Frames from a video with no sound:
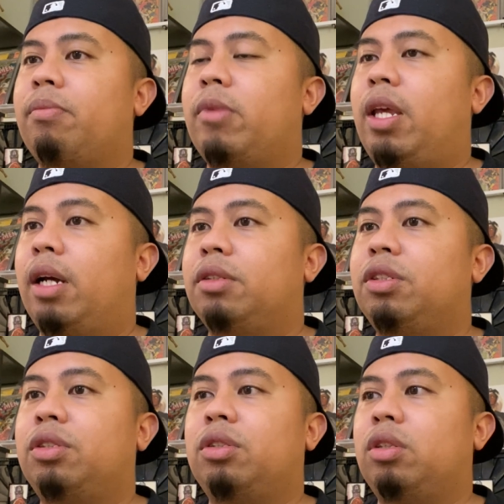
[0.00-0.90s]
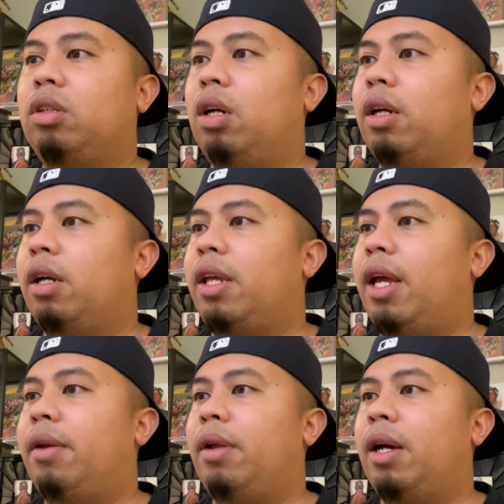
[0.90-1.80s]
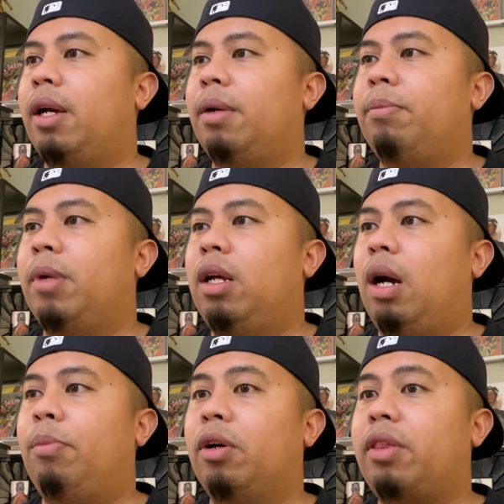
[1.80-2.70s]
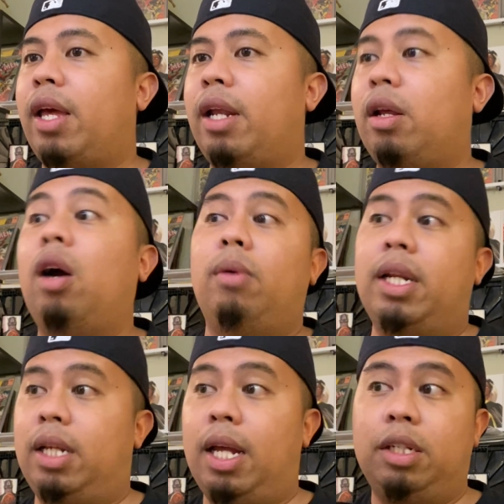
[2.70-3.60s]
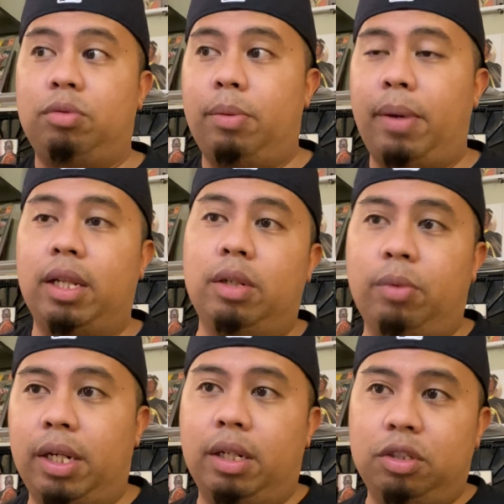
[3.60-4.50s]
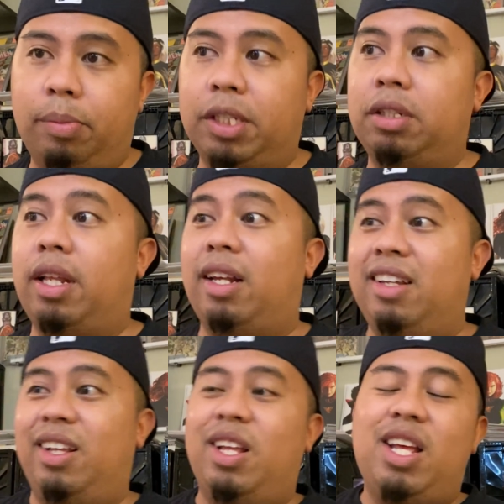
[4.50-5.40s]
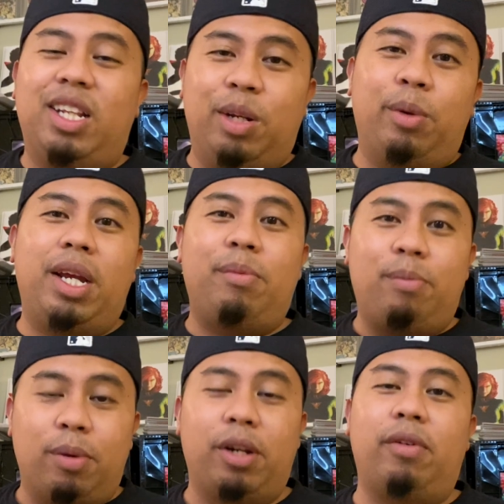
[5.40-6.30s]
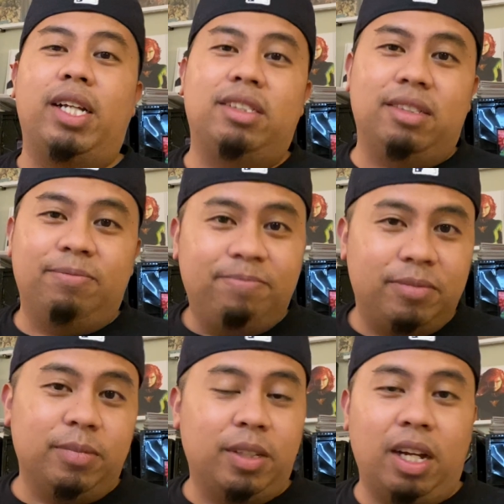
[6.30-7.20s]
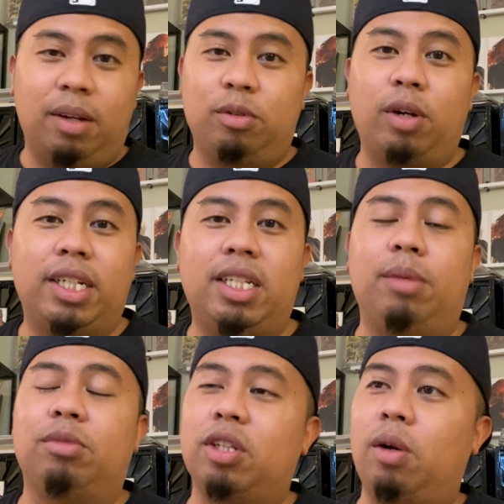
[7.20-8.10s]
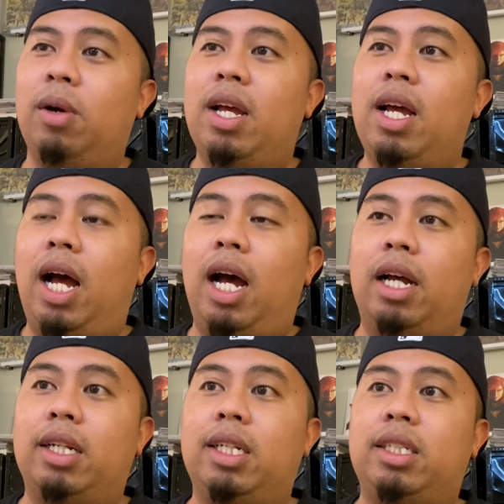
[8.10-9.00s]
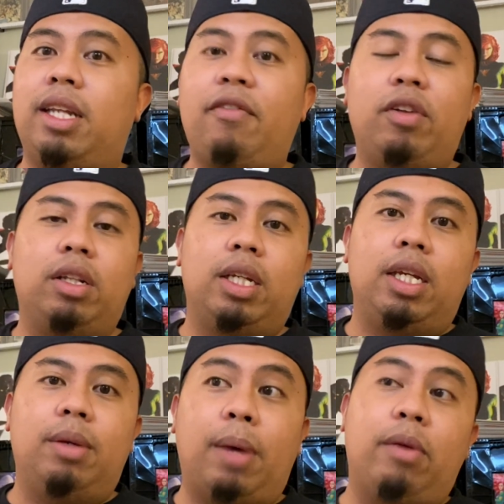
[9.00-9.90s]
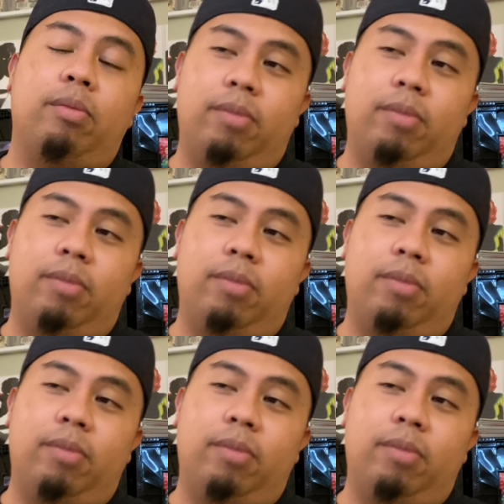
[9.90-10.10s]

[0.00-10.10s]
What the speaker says: yeah, just again, a book that, and it's written by Len Wein. I should mention that. Len Wein, Bernie Wrightson, great team. So definitely my